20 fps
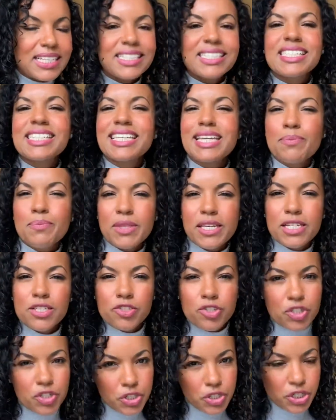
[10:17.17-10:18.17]
skip the
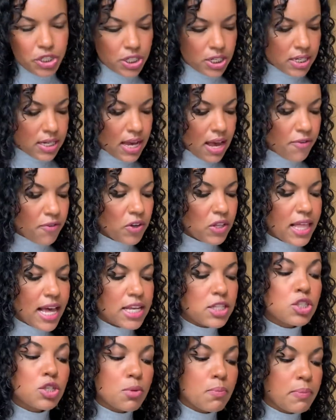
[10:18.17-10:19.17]
introduction. I feel
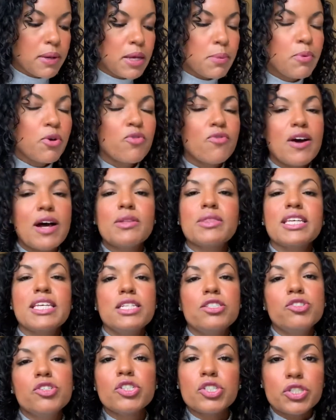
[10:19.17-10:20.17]
like some people found the
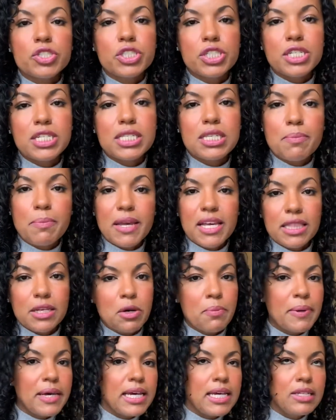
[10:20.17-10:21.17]
introduction to be a
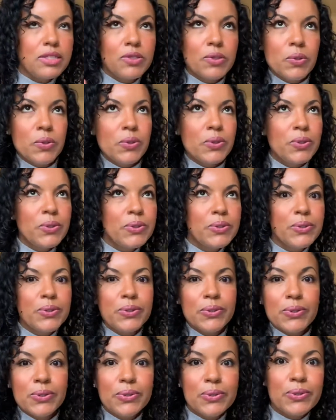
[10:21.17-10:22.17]
little bit
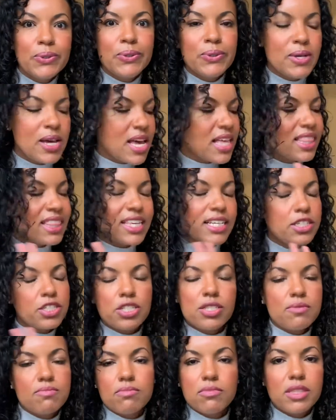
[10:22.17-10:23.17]
doo-doo-doo-doo-doo.
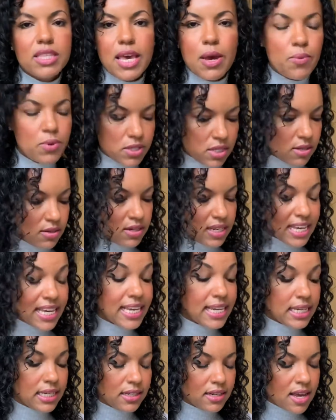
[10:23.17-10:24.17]
They wasn't
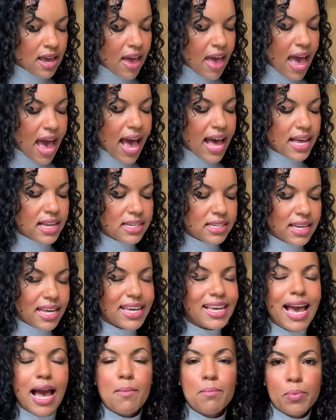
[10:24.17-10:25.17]
keen, and
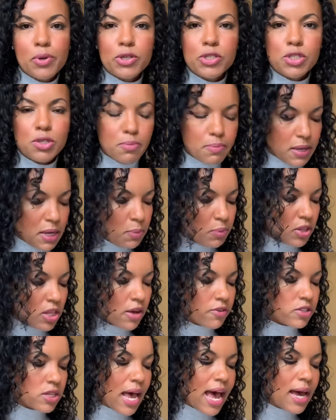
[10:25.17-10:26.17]
it can put some people
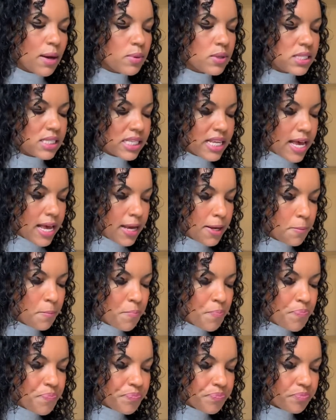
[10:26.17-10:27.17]
off. So I would say
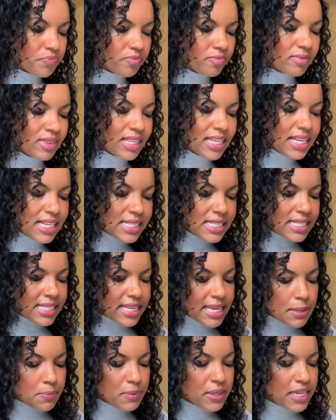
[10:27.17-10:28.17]

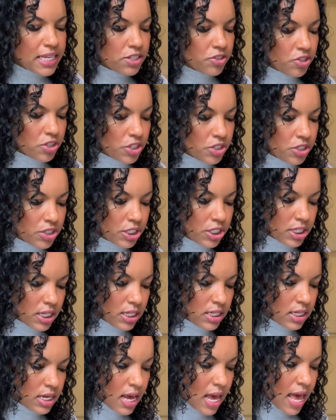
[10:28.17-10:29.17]
skip the
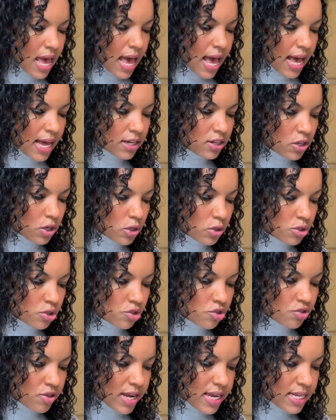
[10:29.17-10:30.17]
introduction and go
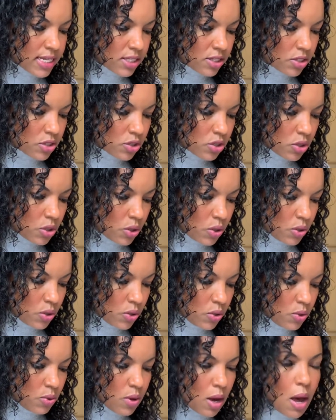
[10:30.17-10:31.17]
straight
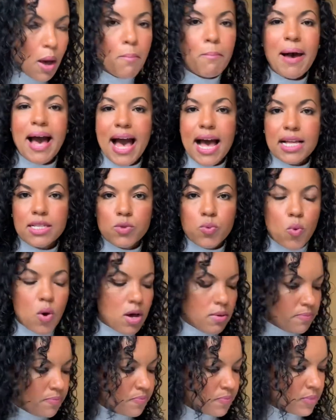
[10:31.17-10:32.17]
to part
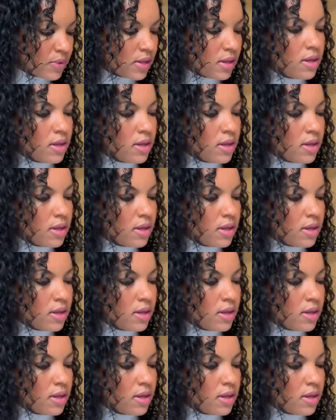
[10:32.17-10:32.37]
one,